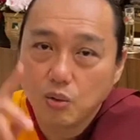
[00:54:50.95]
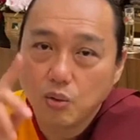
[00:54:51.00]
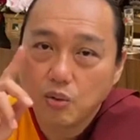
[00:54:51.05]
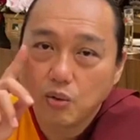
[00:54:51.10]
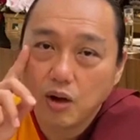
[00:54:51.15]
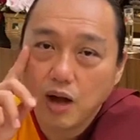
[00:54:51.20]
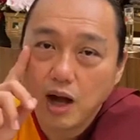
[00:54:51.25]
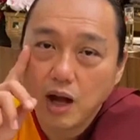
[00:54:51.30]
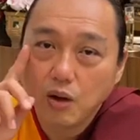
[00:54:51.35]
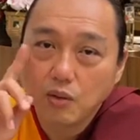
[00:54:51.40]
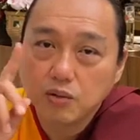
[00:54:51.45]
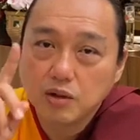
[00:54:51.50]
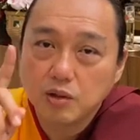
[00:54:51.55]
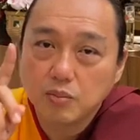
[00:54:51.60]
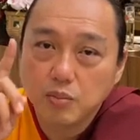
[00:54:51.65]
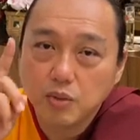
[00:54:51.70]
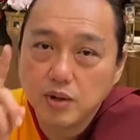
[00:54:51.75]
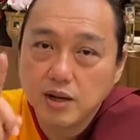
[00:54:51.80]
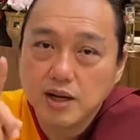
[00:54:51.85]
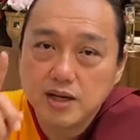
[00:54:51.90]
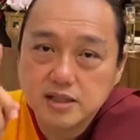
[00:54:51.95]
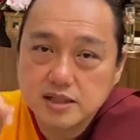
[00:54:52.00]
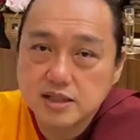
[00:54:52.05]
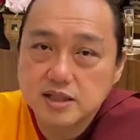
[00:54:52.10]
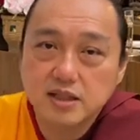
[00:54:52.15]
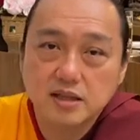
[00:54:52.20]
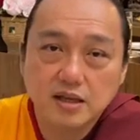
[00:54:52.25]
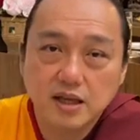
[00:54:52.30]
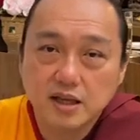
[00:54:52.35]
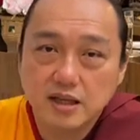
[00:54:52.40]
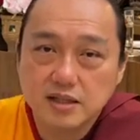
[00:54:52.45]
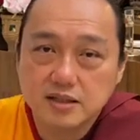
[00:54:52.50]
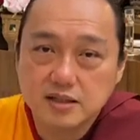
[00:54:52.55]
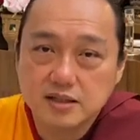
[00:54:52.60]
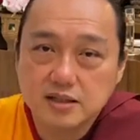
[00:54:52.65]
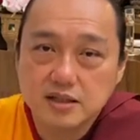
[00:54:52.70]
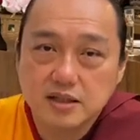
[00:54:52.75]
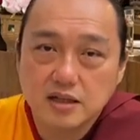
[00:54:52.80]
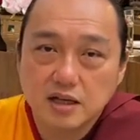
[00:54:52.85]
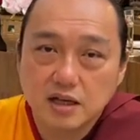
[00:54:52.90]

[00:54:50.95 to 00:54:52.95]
how the Buddha see things.